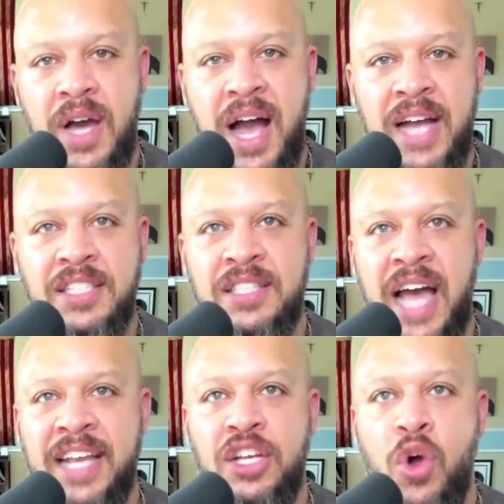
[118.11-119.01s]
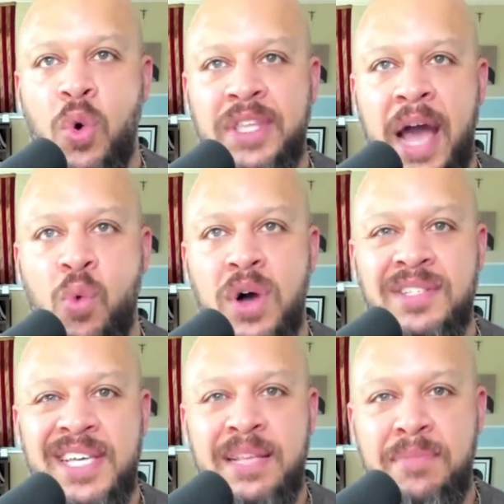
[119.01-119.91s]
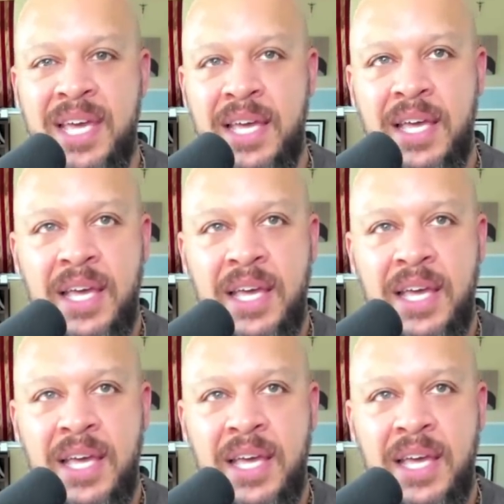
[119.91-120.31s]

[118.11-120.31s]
I just I didn't know what that was in me.